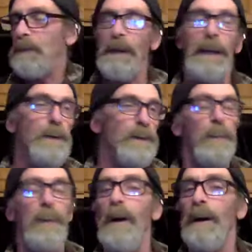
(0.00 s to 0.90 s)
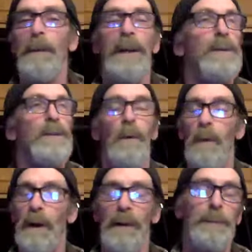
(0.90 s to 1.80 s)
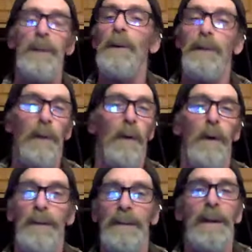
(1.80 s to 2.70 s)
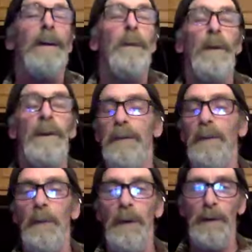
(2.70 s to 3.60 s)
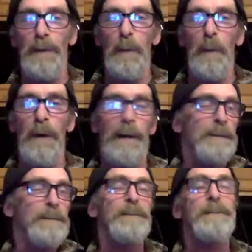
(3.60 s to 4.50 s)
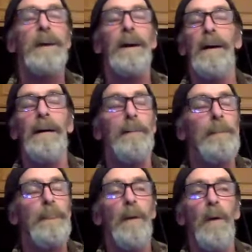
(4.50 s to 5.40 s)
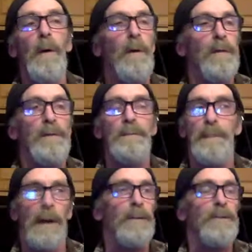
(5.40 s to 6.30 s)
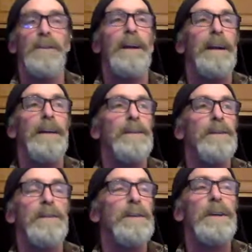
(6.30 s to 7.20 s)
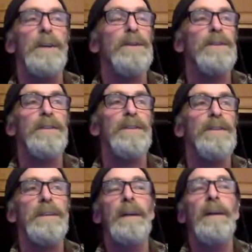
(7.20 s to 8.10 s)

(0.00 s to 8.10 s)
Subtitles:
he was a plug, but he was a beautiful horse, wonderful white, old Belgian. And he was just